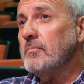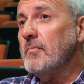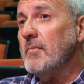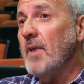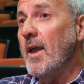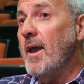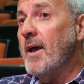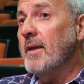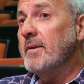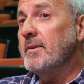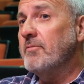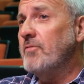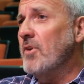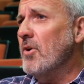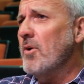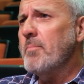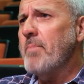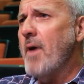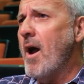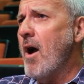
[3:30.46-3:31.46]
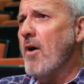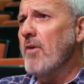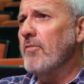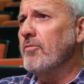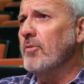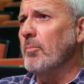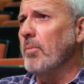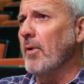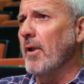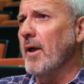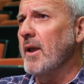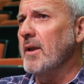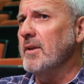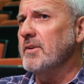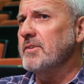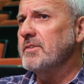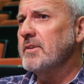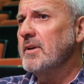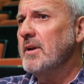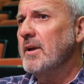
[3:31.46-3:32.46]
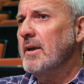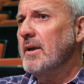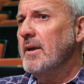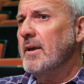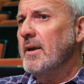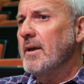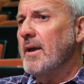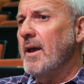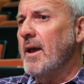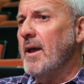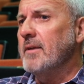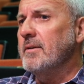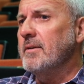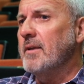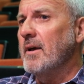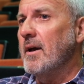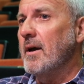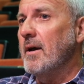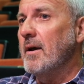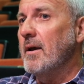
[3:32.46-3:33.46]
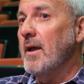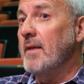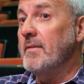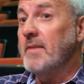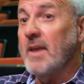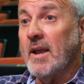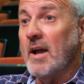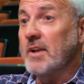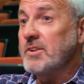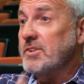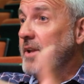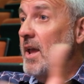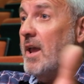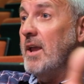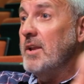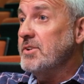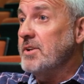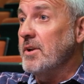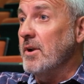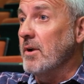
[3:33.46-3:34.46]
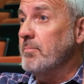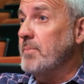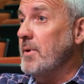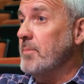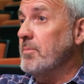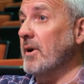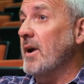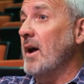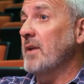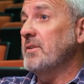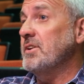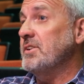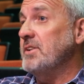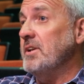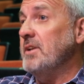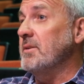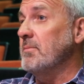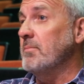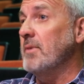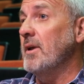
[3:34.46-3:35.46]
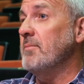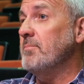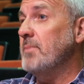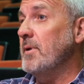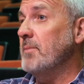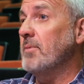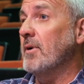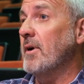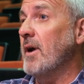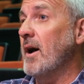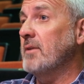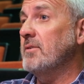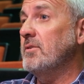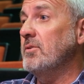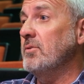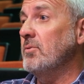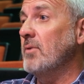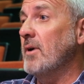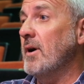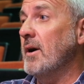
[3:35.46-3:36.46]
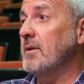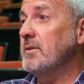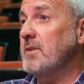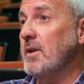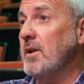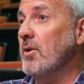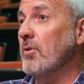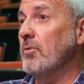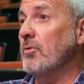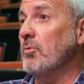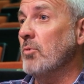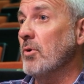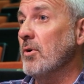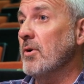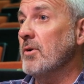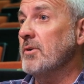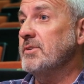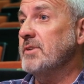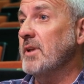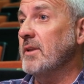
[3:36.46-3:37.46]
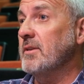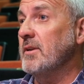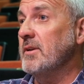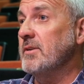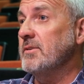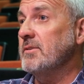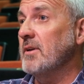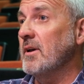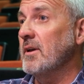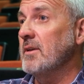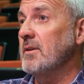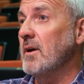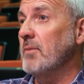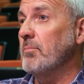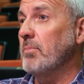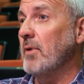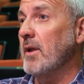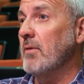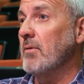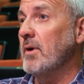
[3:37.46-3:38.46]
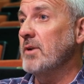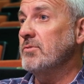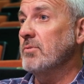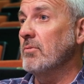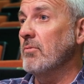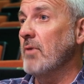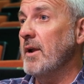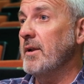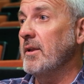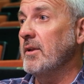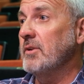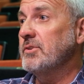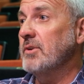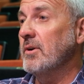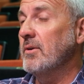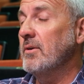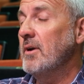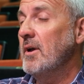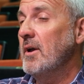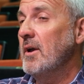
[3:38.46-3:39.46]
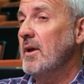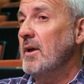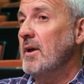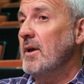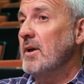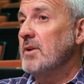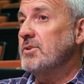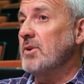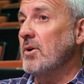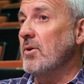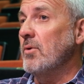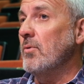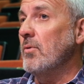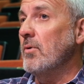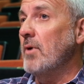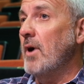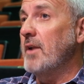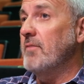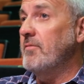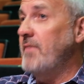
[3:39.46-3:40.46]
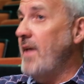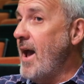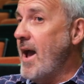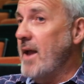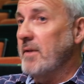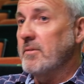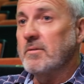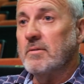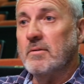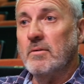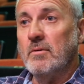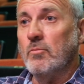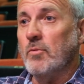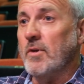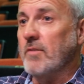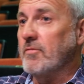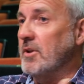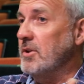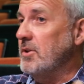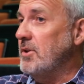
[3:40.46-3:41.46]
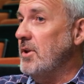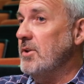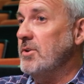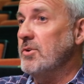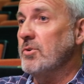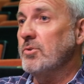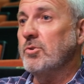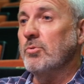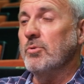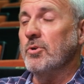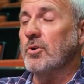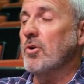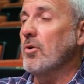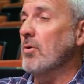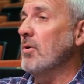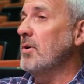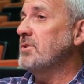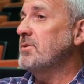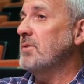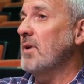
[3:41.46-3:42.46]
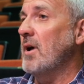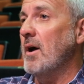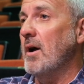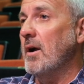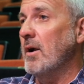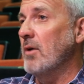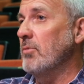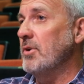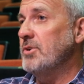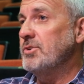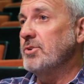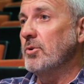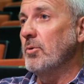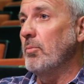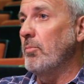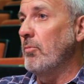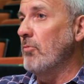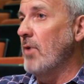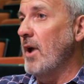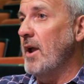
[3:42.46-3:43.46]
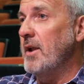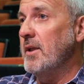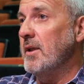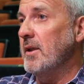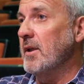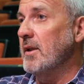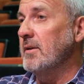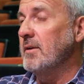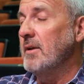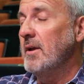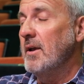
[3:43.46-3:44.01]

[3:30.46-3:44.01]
and very powerful plays. And they got staged here. People got to see them, and people got to hear the words that these young playwrights were writing. So out of that, we've continued to encourage original writing, and